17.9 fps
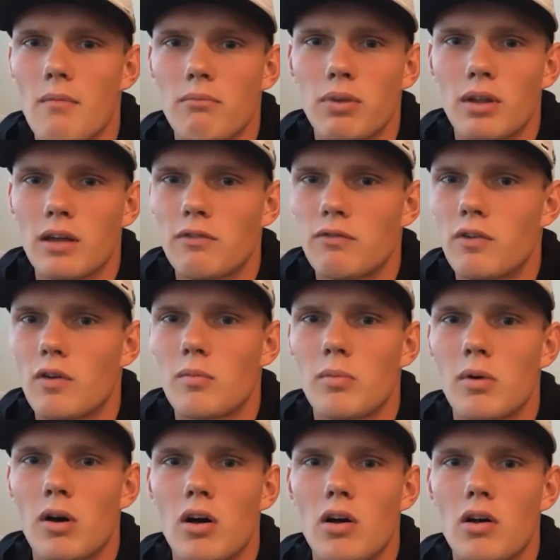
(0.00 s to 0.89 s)
play
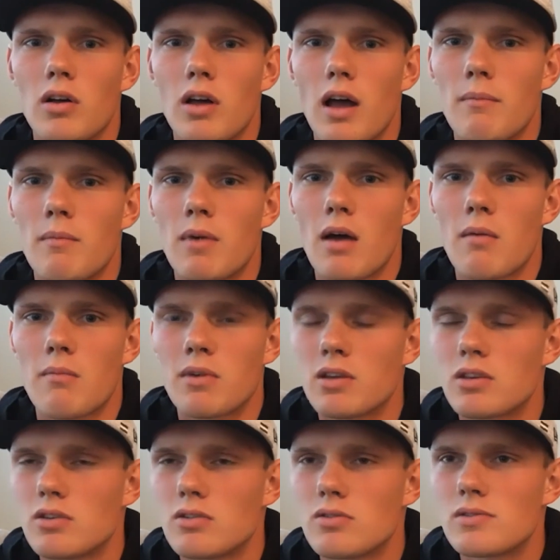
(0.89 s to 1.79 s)
football, I'm
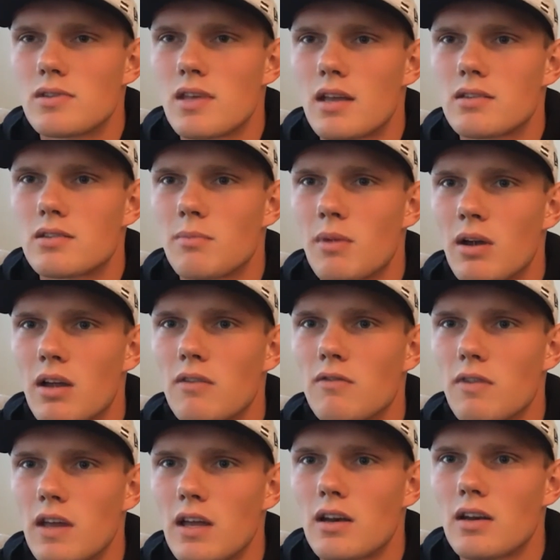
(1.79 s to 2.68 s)
going to use that to my
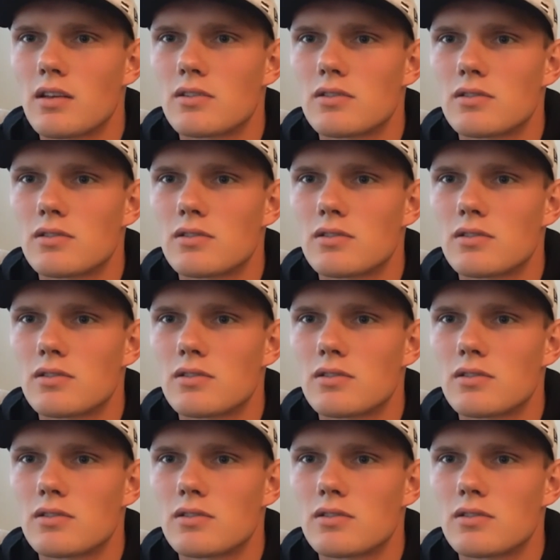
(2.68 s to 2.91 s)
advantage.